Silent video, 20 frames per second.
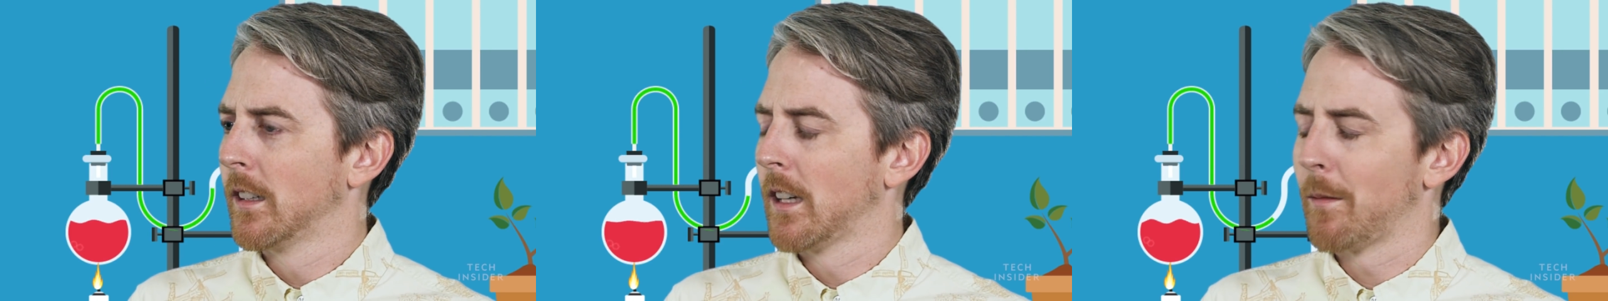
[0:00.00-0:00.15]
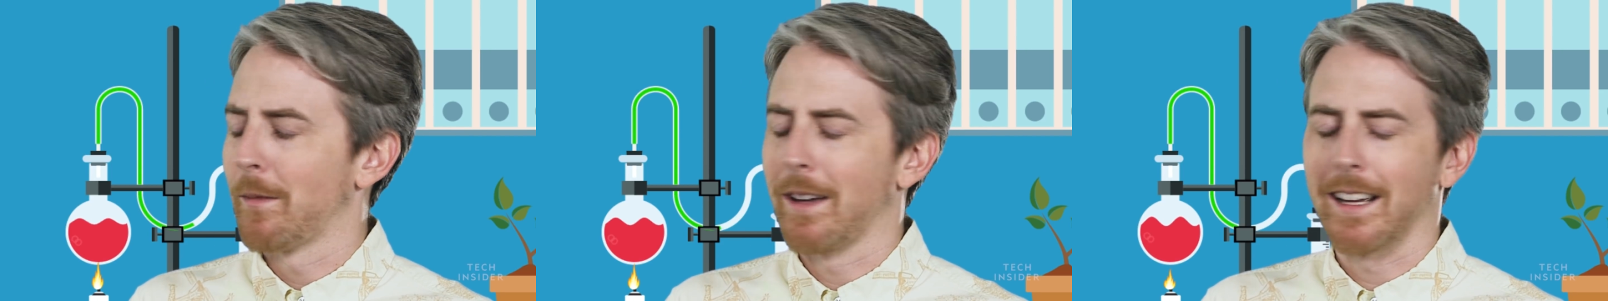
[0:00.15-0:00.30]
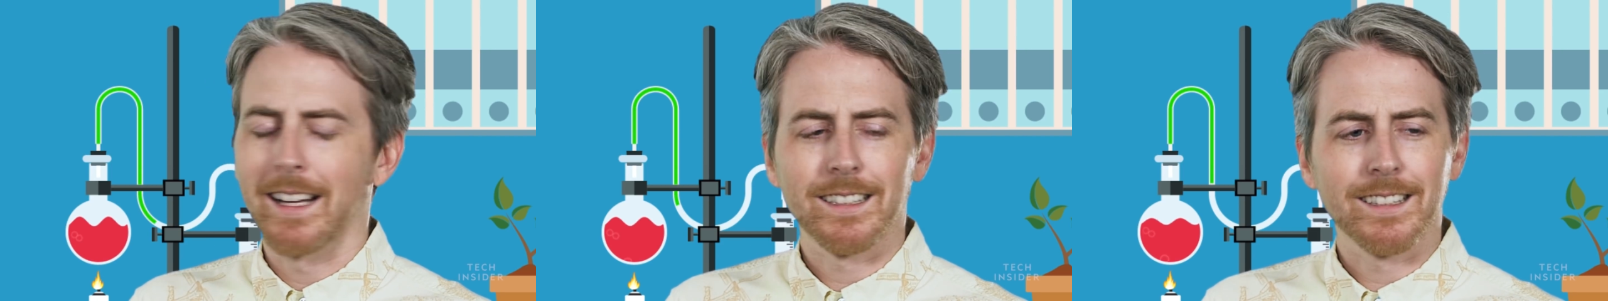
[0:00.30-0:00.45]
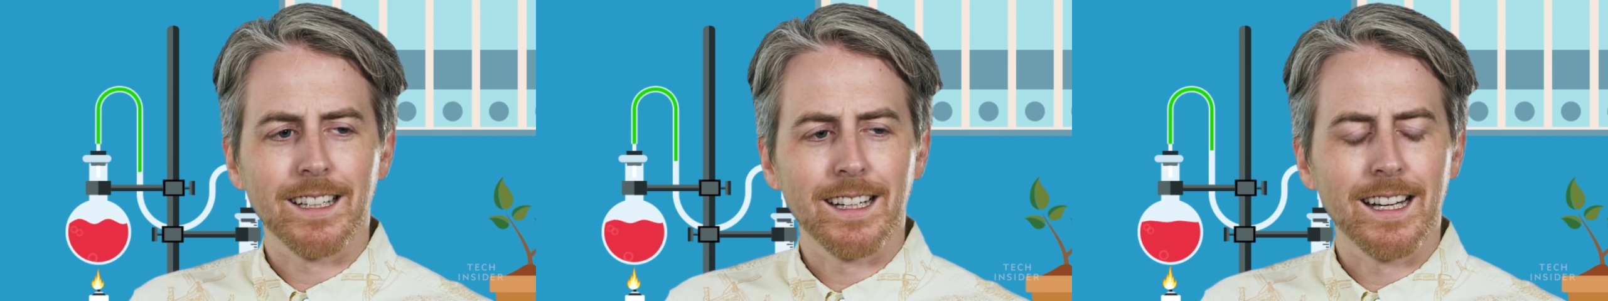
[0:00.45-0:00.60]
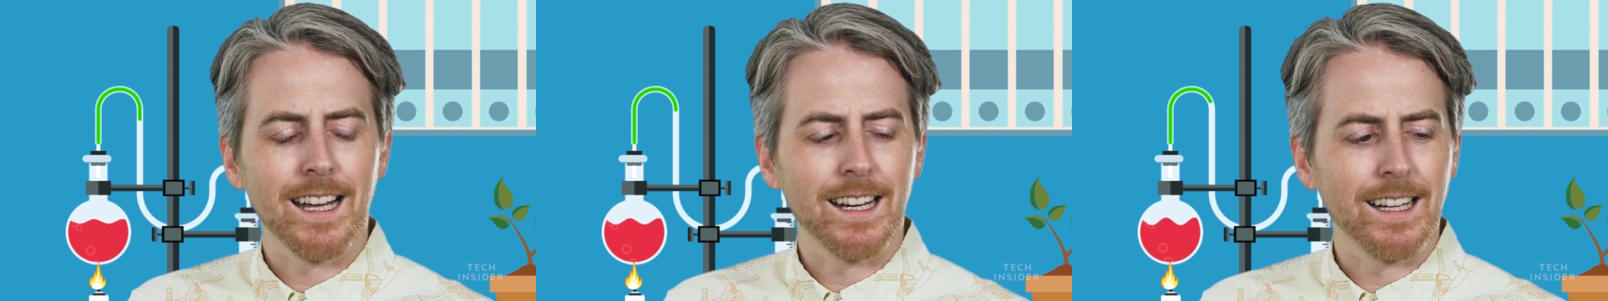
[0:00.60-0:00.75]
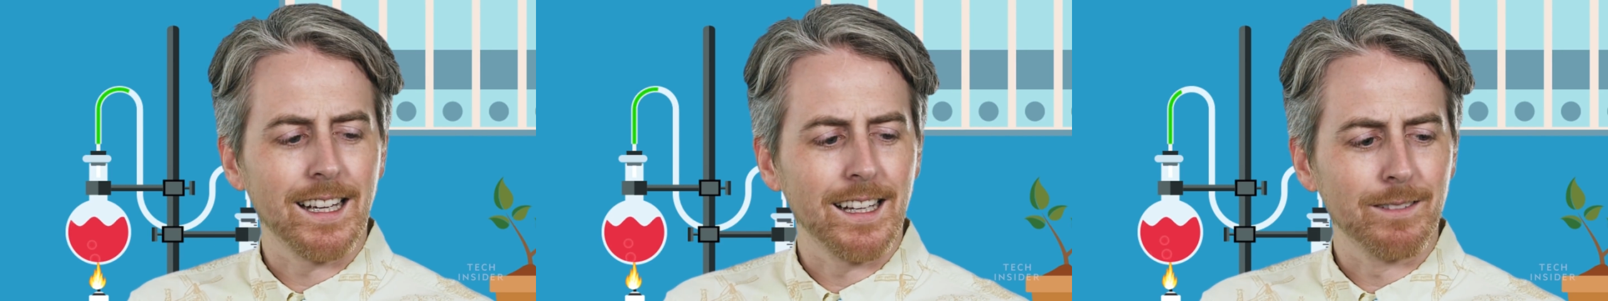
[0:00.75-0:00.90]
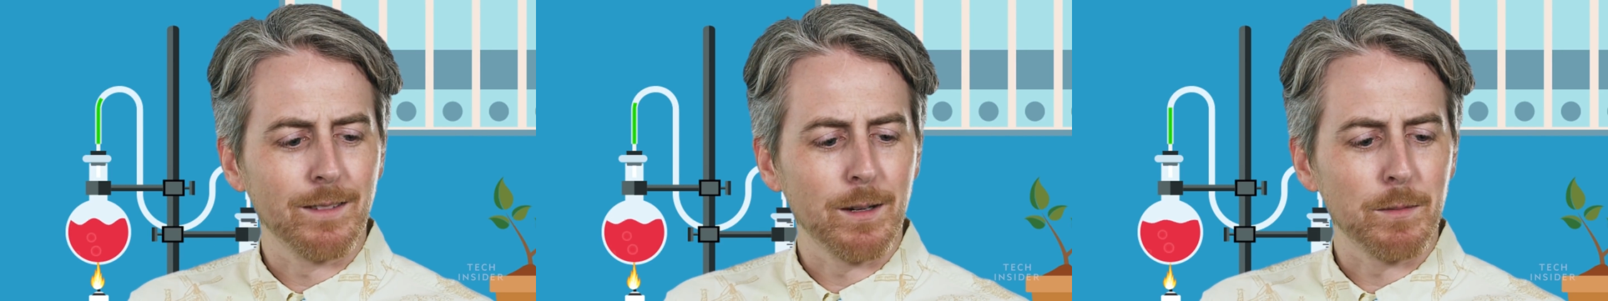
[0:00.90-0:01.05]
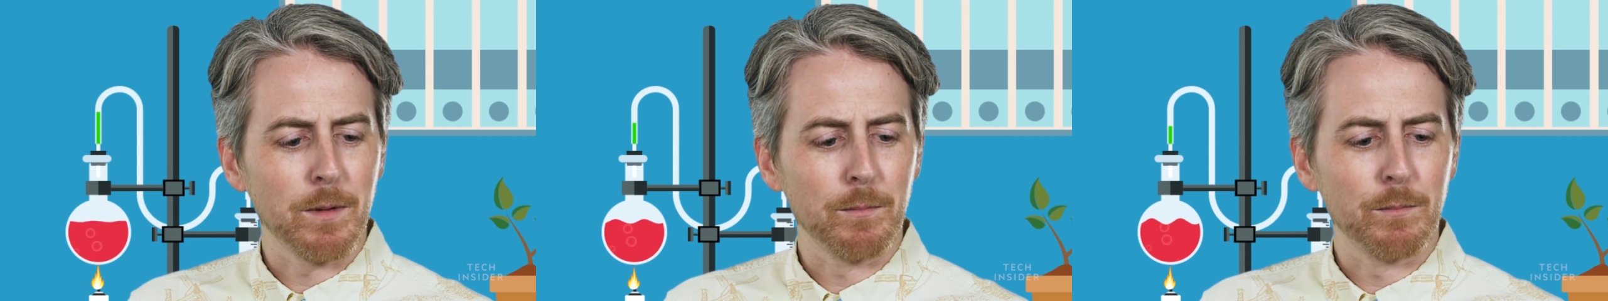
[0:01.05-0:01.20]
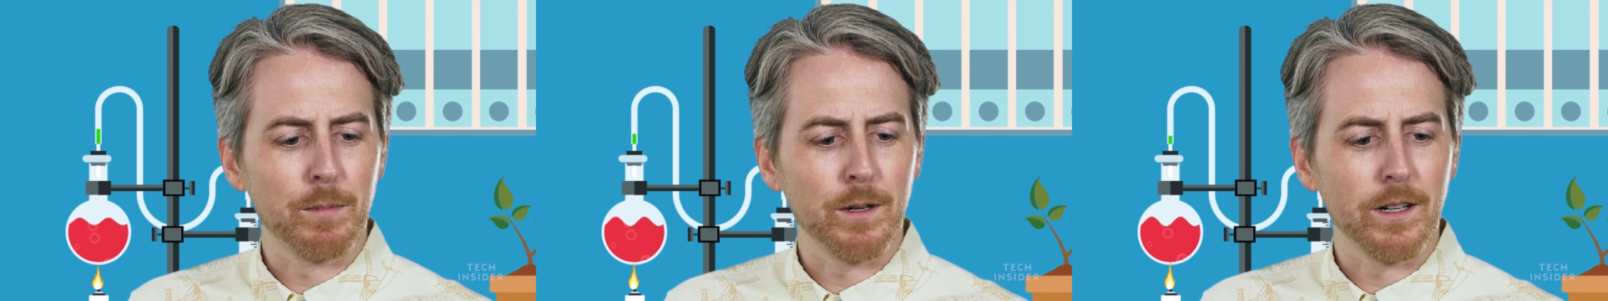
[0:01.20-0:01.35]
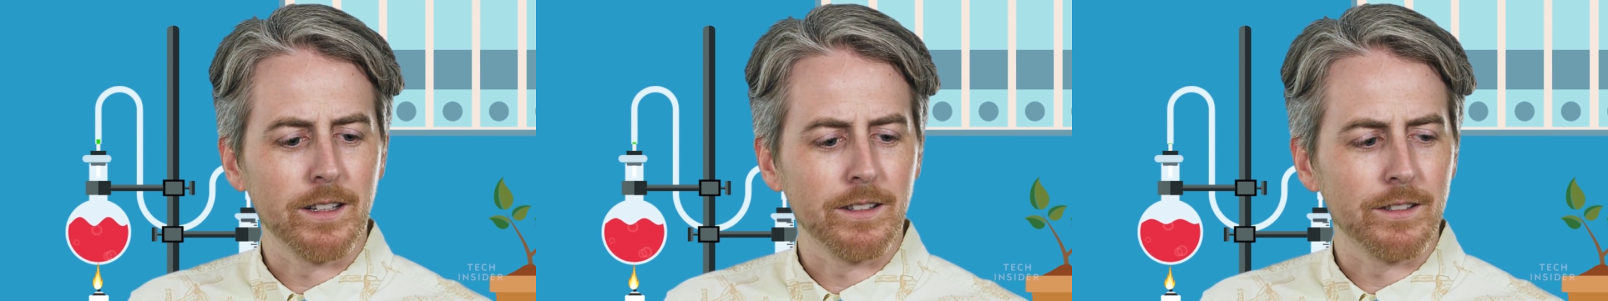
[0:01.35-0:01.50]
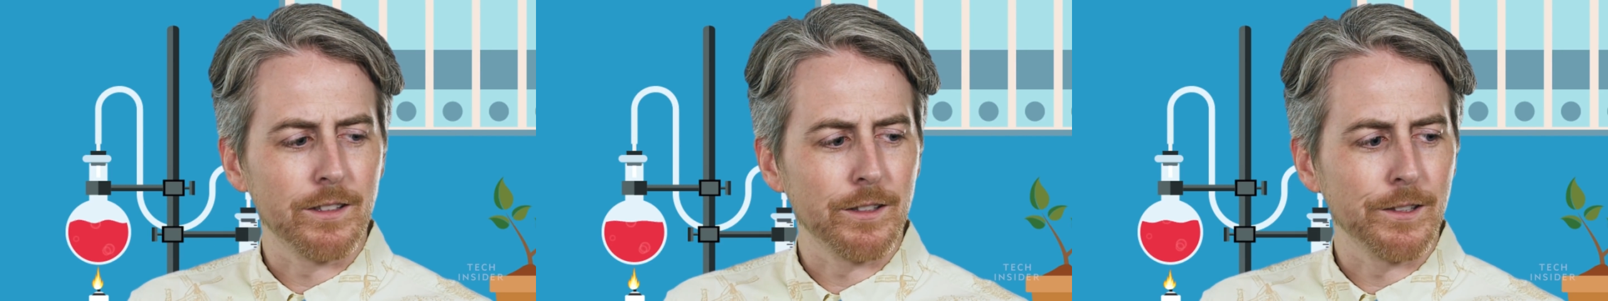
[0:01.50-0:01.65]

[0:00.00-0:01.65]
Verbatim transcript: And I guess I kind of get it on my butt